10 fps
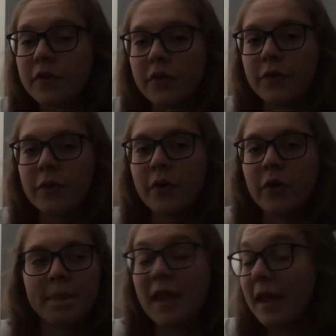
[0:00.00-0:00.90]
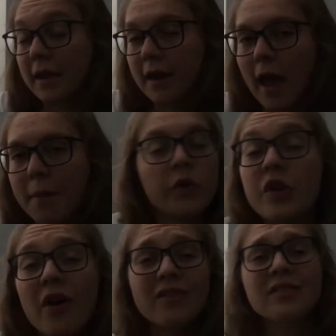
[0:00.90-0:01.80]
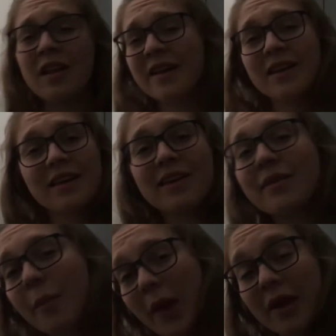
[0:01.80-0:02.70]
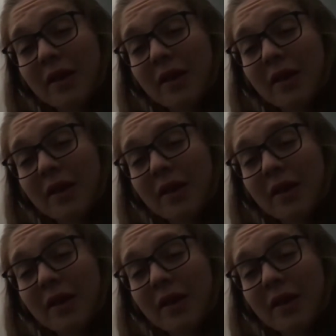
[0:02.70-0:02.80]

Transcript: to take a nap. Not like a big